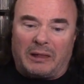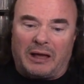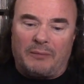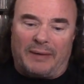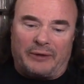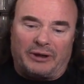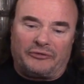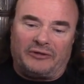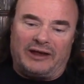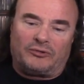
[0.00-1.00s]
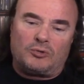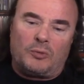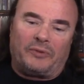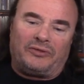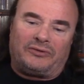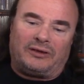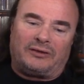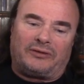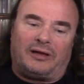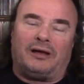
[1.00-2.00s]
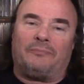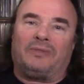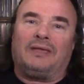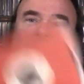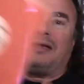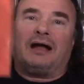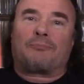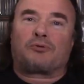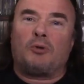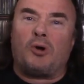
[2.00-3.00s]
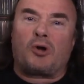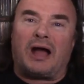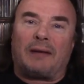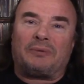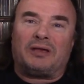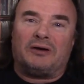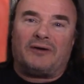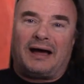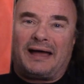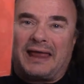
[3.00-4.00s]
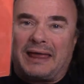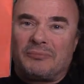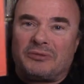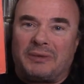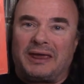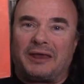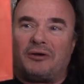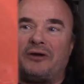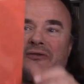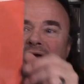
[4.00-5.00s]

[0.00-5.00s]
uh, back when I was in high school. But this is um, a promo copy of I Am the Man on the